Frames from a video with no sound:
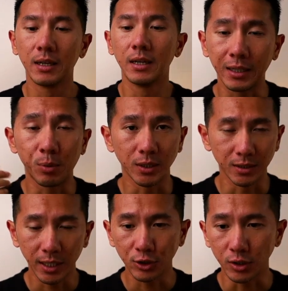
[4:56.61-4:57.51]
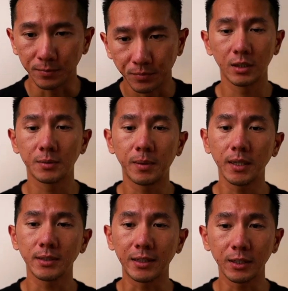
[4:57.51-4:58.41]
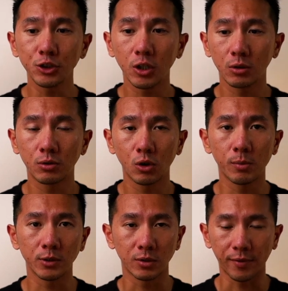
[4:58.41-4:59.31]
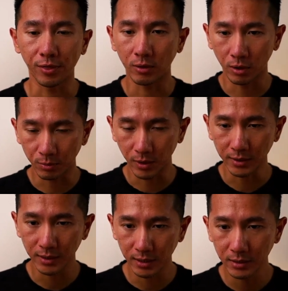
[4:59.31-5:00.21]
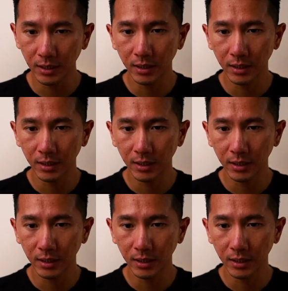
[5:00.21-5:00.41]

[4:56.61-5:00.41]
in the presentation. Despite I didn't show too much of a thorough process,